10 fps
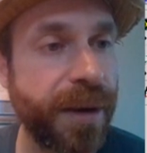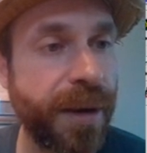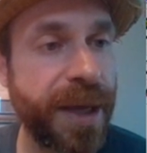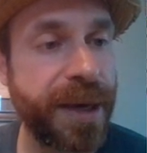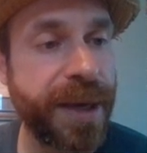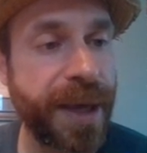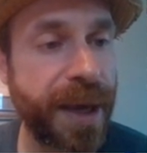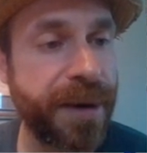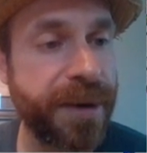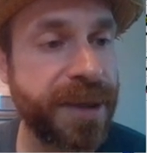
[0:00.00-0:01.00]

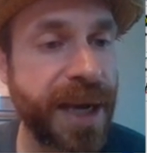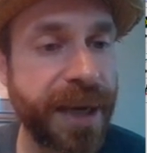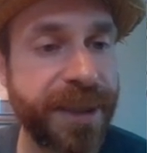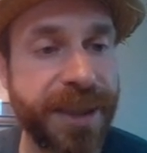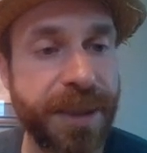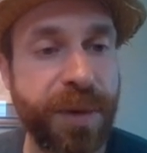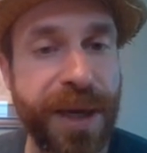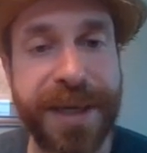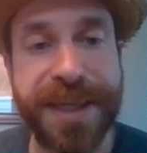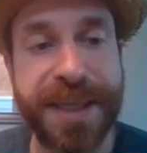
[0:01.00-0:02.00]
indicators, hex
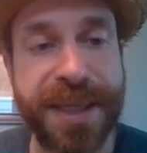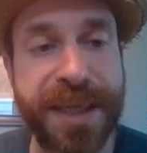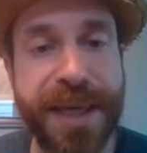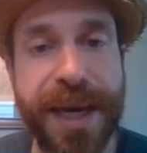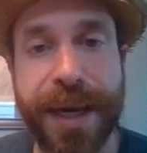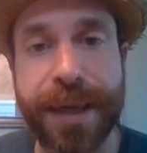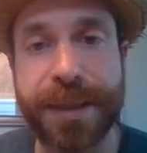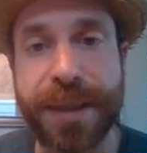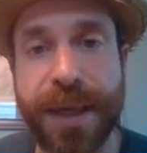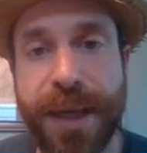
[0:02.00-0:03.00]
display, DCD
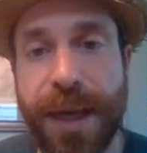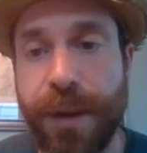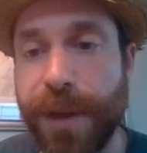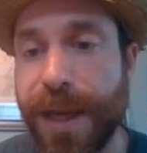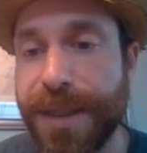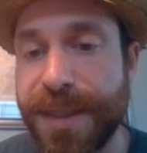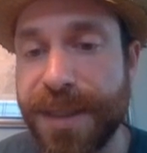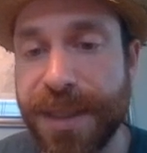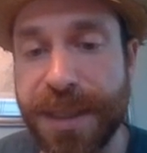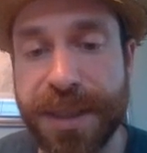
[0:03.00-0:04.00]
hex. And we can
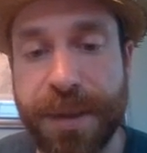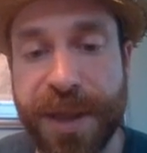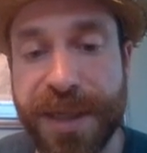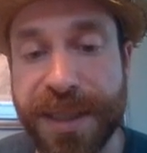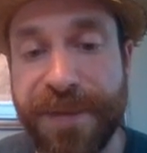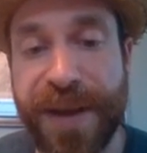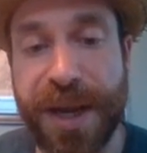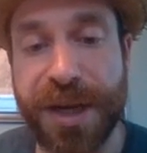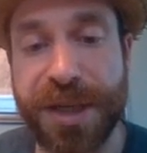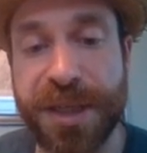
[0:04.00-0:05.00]
see some of the
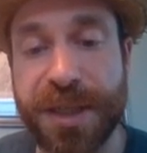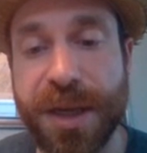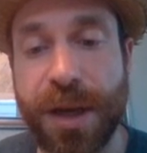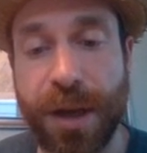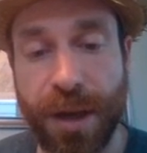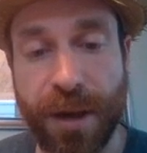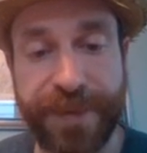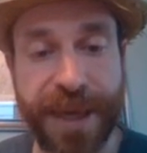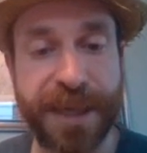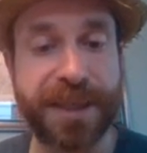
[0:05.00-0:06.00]
disadvantages
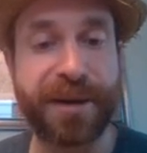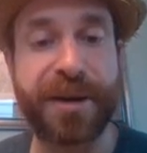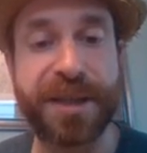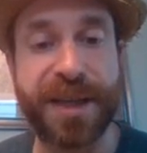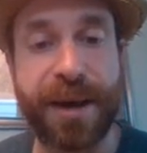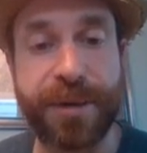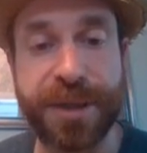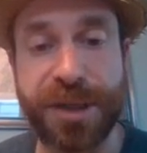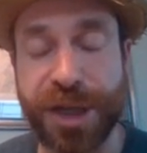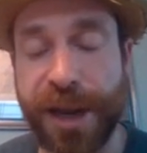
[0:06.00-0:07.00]
of asynchronous
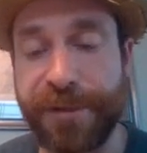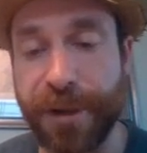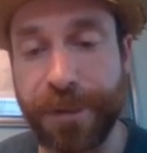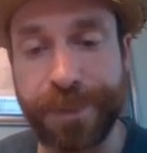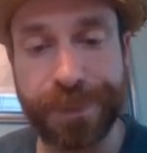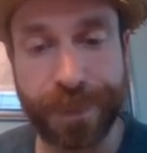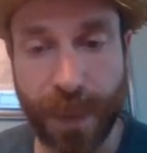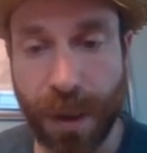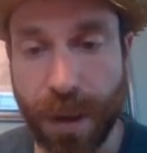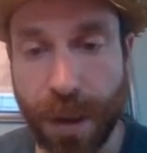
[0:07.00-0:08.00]
counters in general
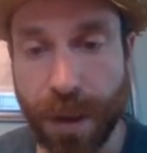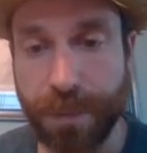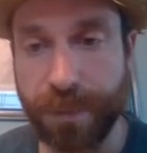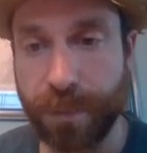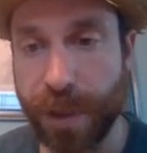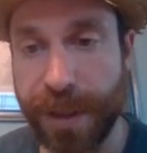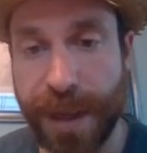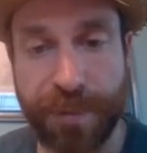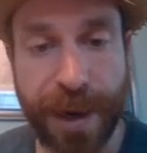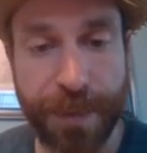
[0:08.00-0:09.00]
with
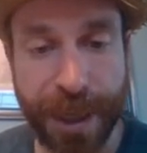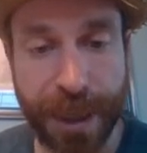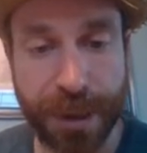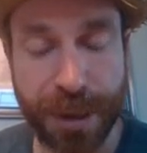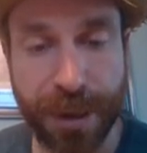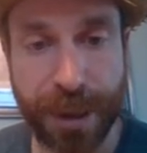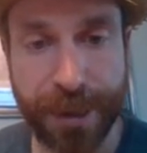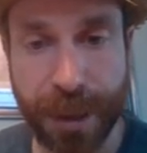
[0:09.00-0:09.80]
that propagation delay.